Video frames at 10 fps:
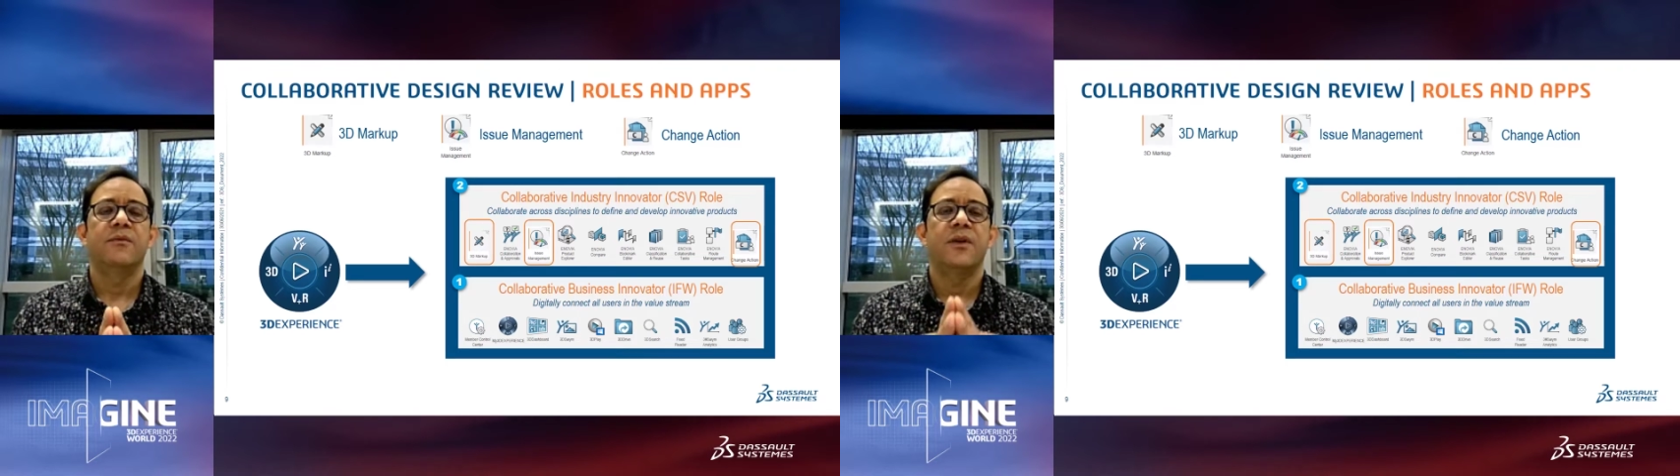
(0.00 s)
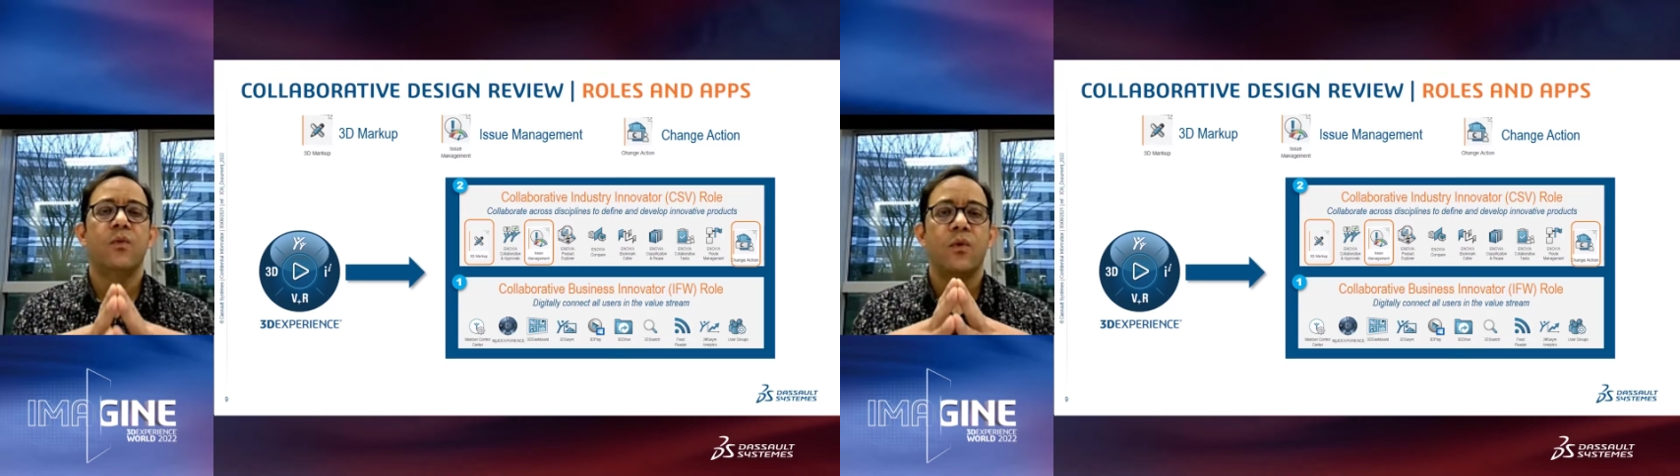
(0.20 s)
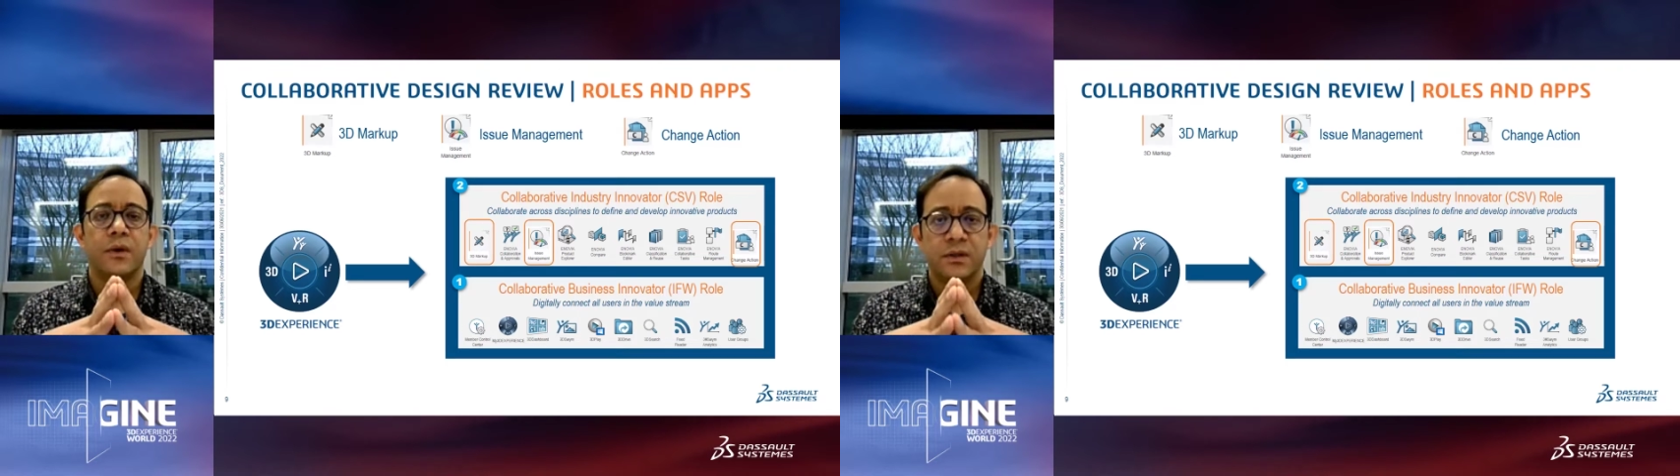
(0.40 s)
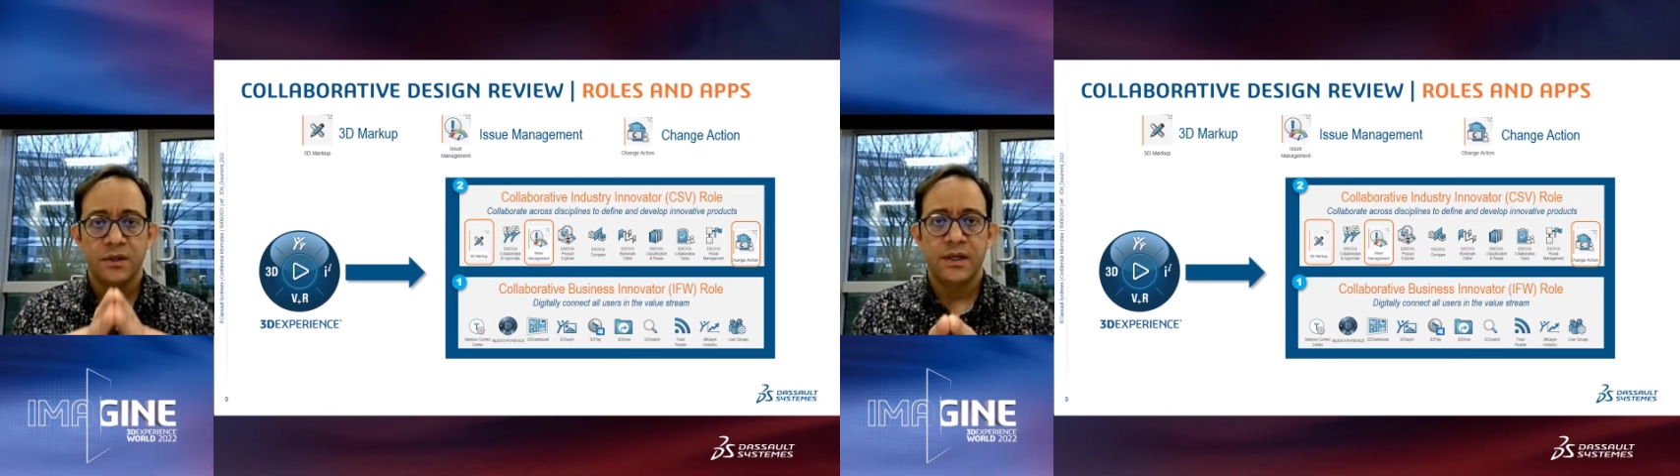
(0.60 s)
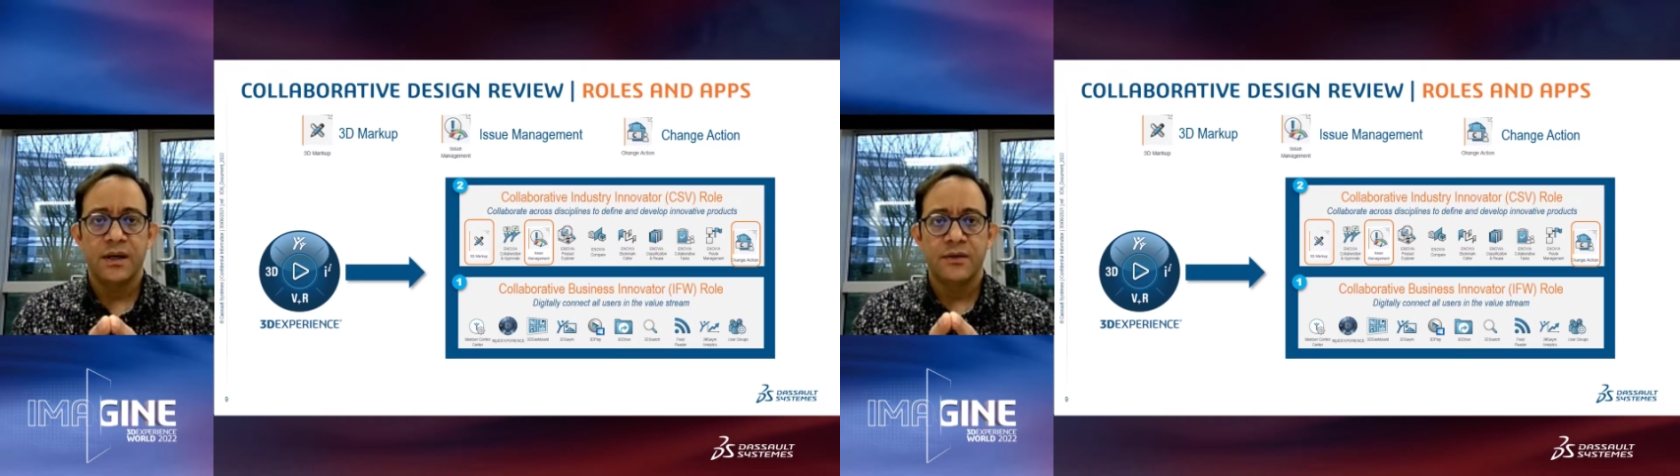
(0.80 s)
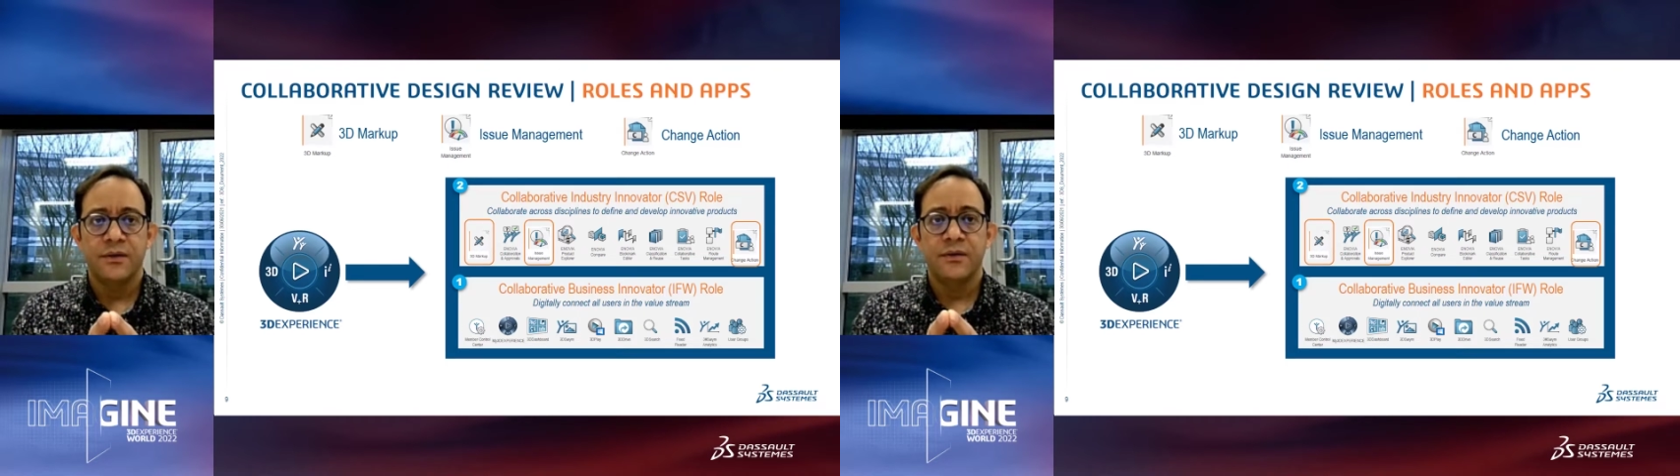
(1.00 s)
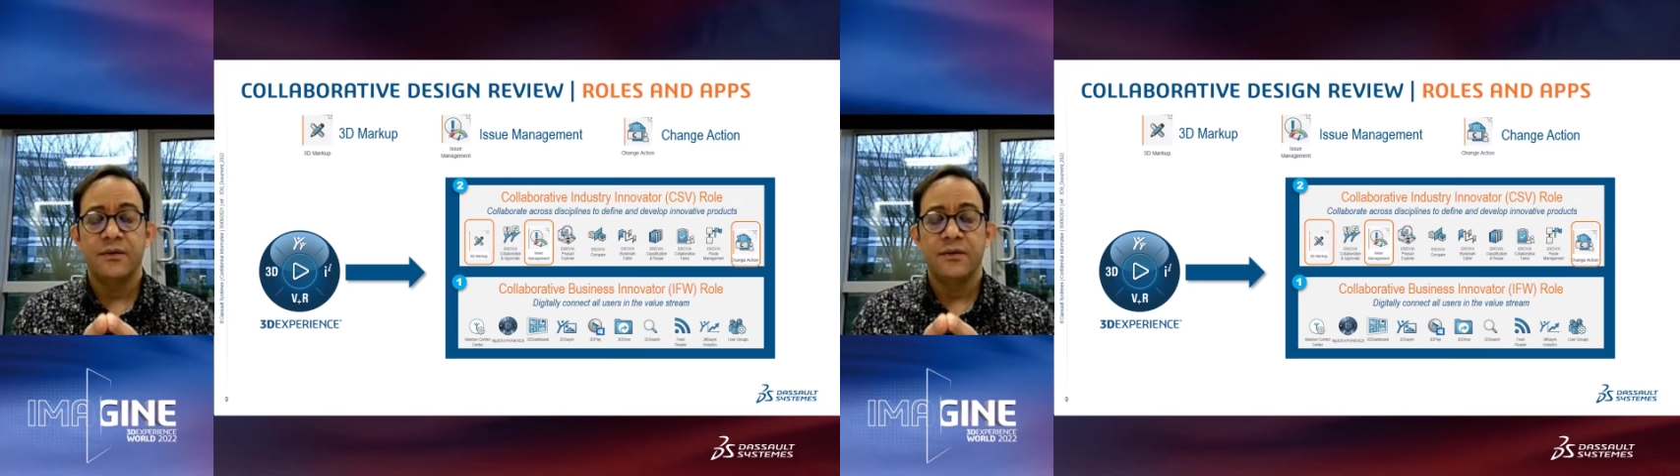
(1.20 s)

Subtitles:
They work together,